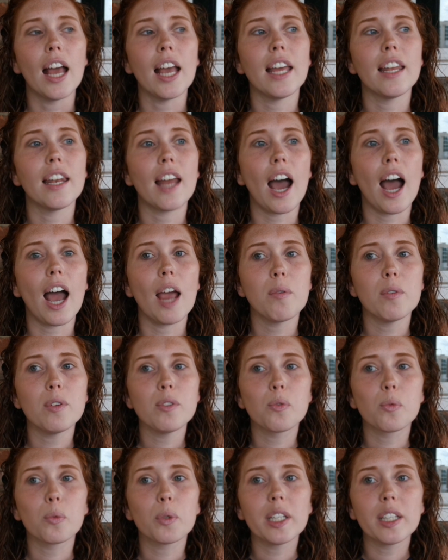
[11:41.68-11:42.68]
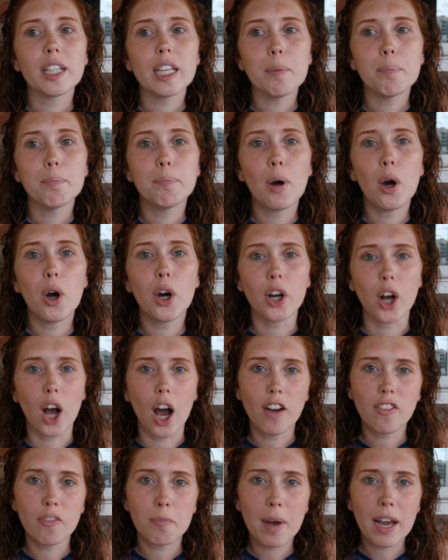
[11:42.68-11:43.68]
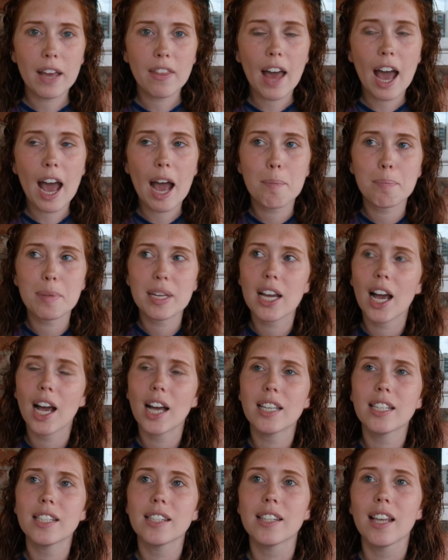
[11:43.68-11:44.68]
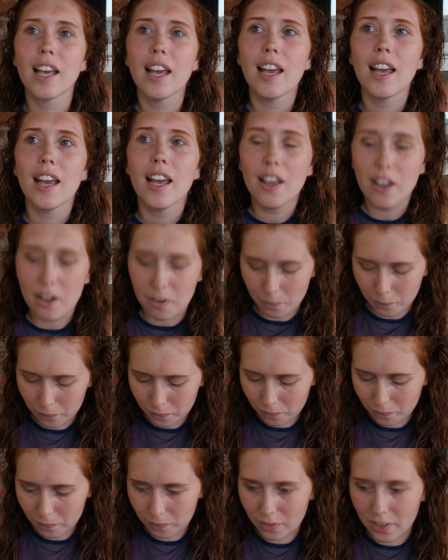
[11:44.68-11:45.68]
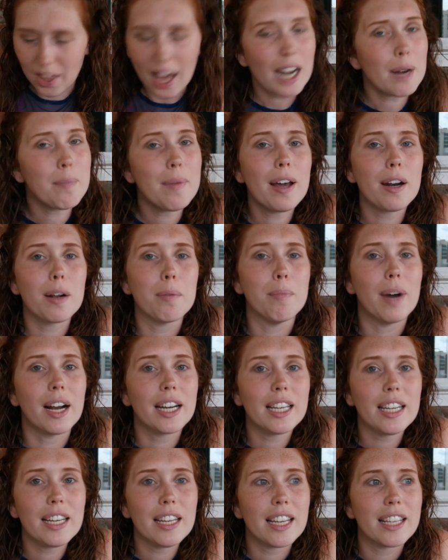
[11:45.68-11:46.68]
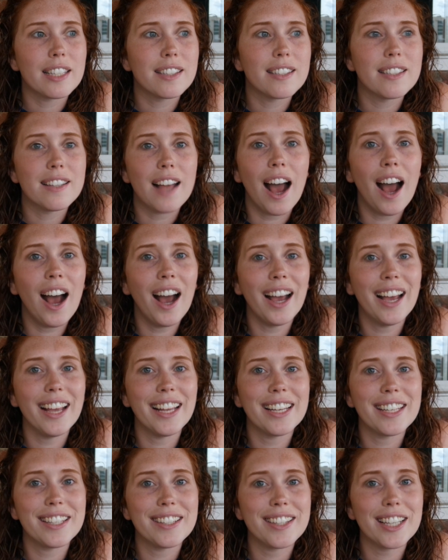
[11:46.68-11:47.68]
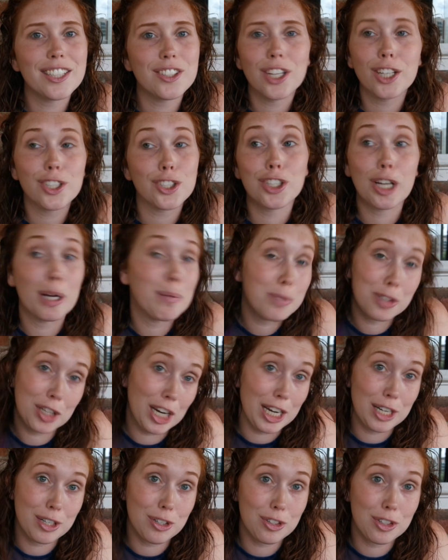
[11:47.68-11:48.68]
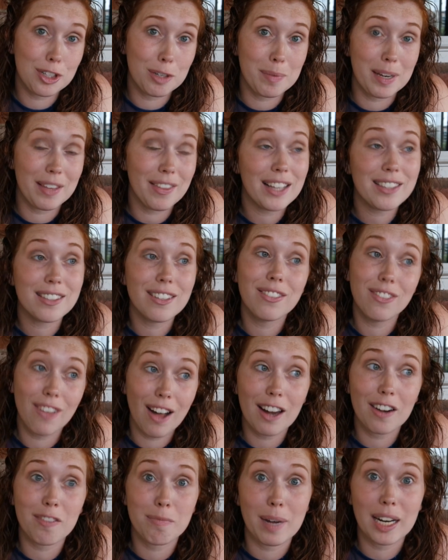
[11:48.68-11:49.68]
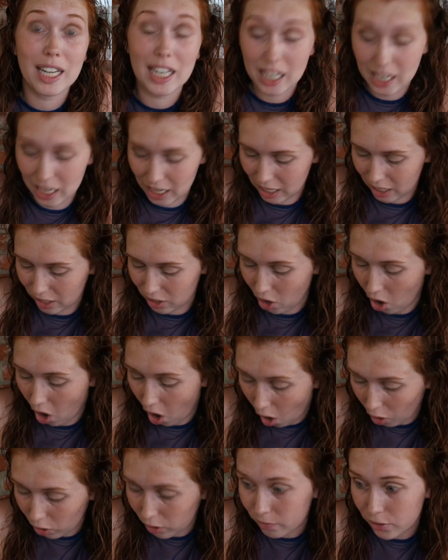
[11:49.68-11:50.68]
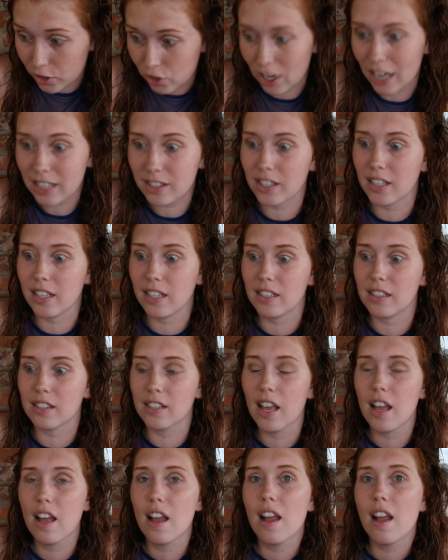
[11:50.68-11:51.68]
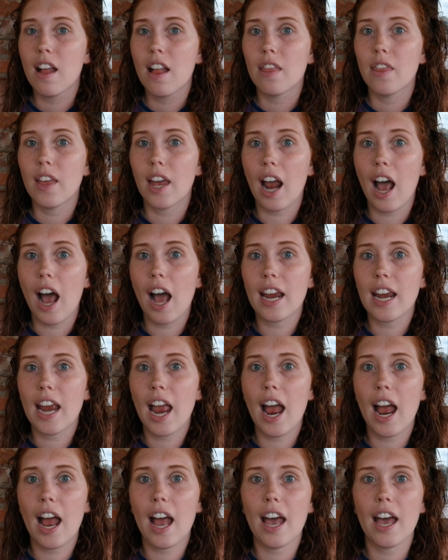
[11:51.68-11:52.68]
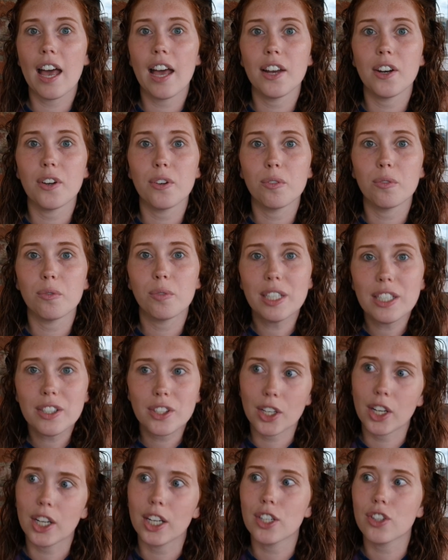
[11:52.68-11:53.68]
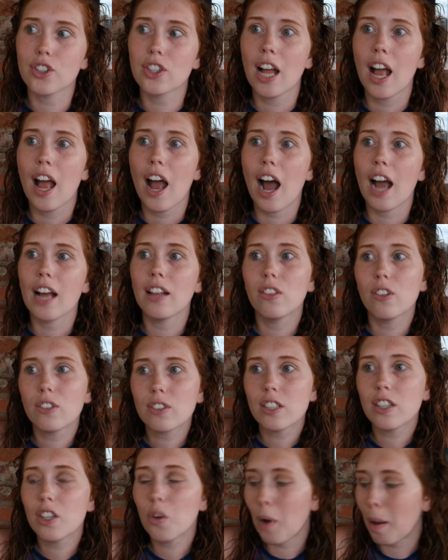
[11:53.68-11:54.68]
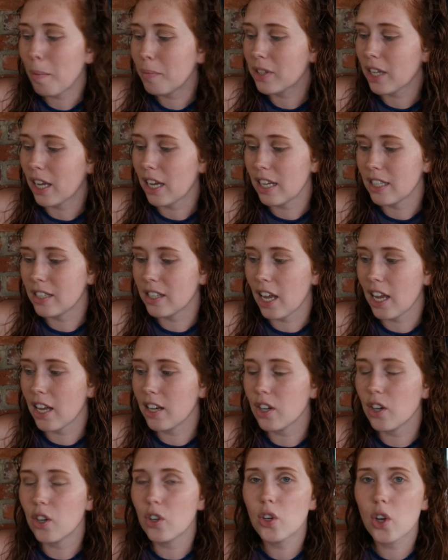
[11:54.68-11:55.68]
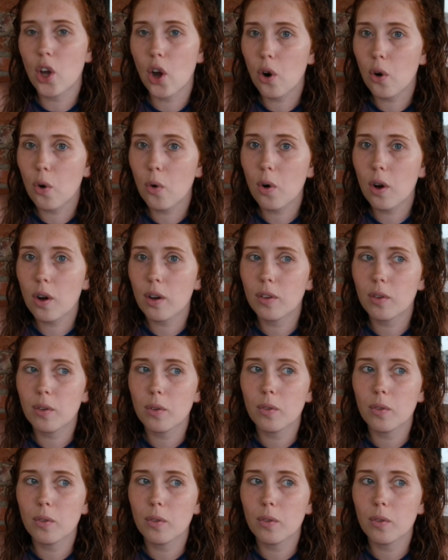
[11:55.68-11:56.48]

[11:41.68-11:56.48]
And I was really put off by that because that amount of money is not, that's not chump change to me. That's a lot of money. And all of the dresses that I had researched, I looked on the websites and no